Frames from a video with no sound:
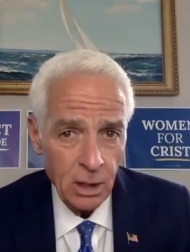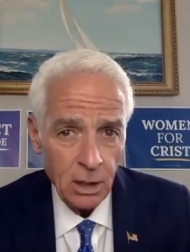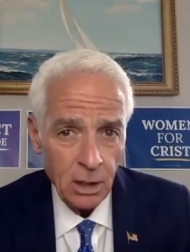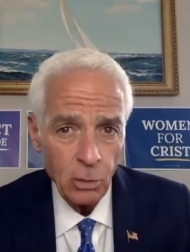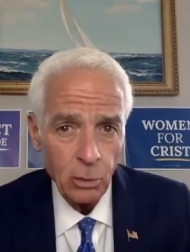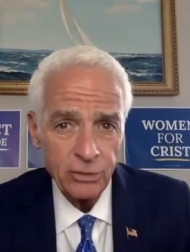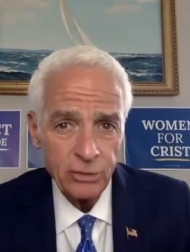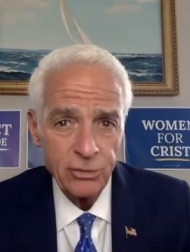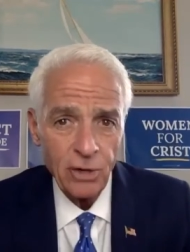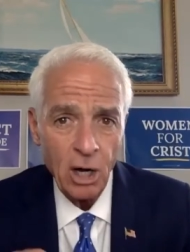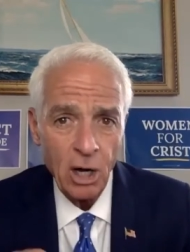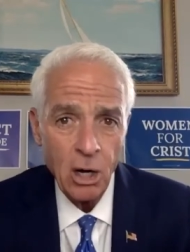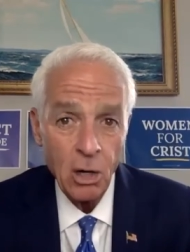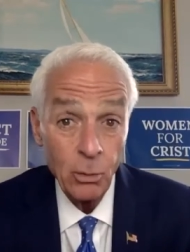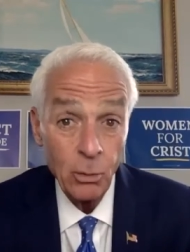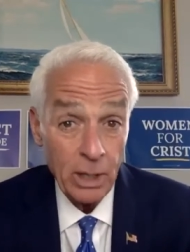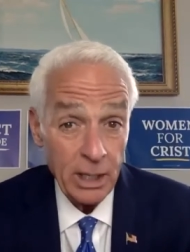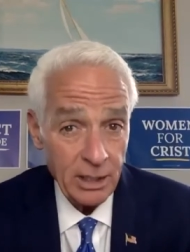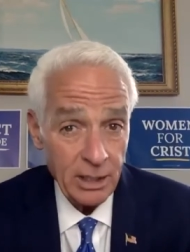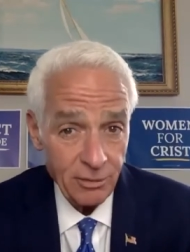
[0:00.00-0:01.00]
who has
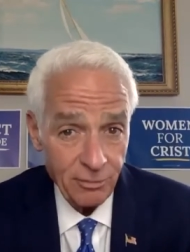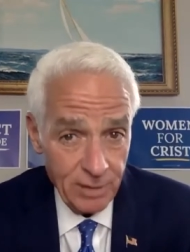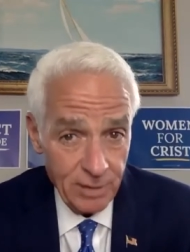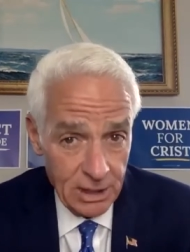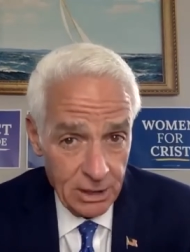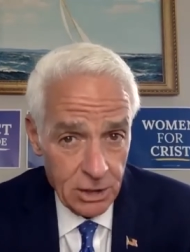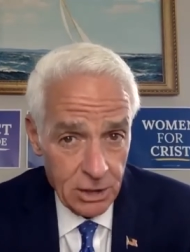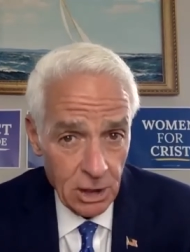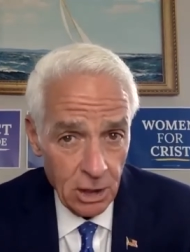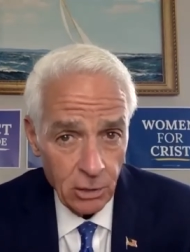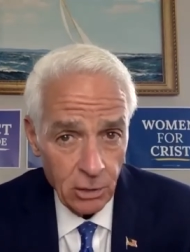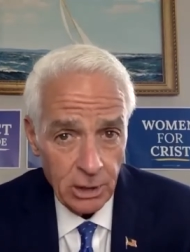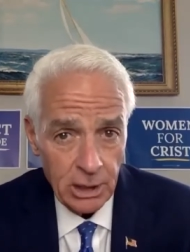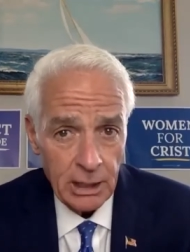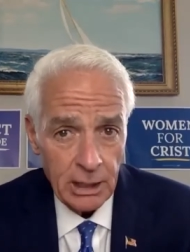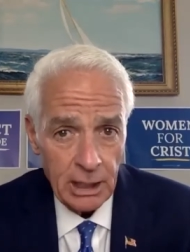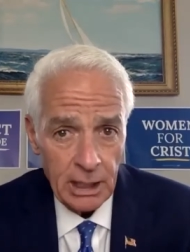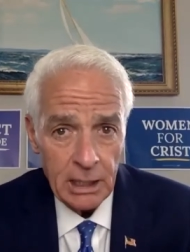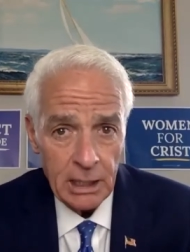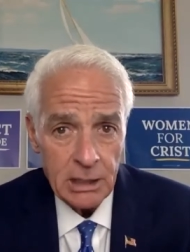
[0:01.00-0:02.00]
already vetoed
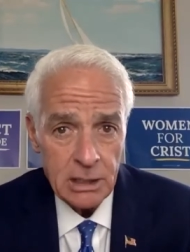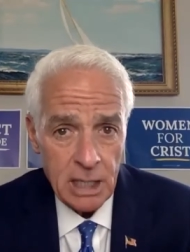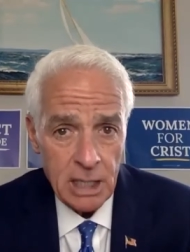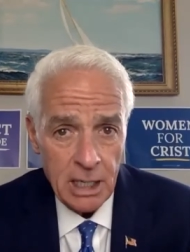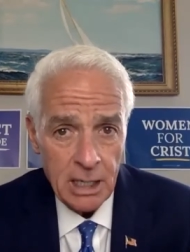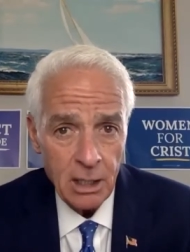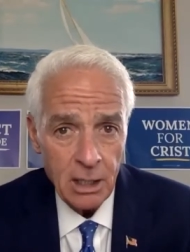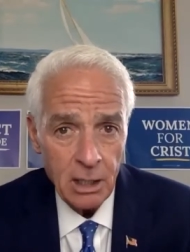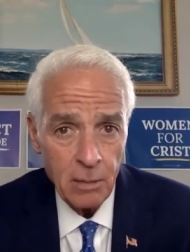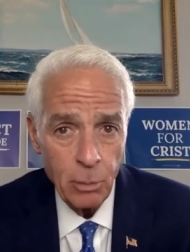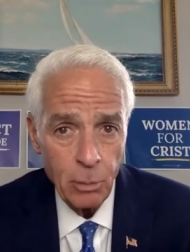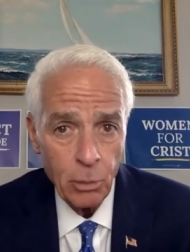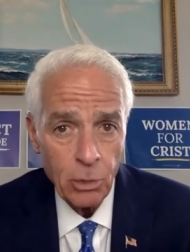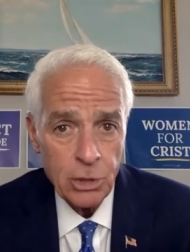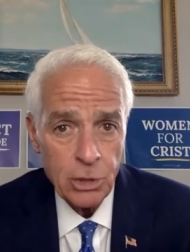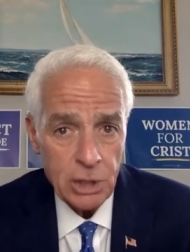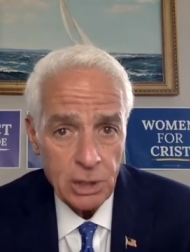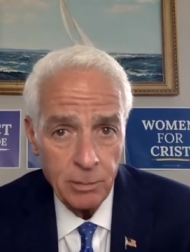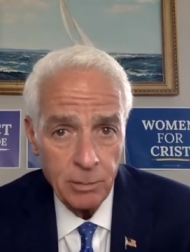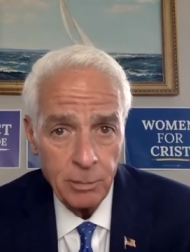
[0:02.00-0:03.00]
an anti
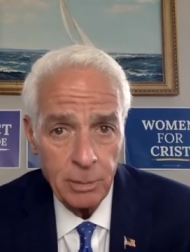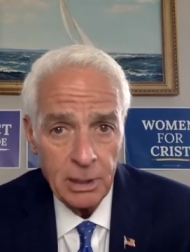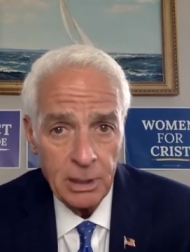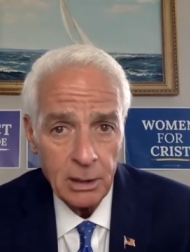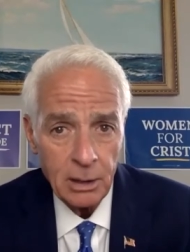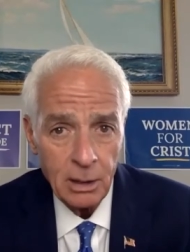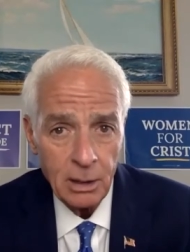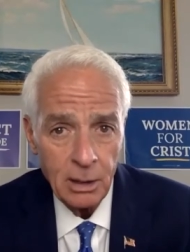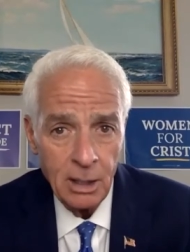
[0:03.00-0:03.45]
abortion bill.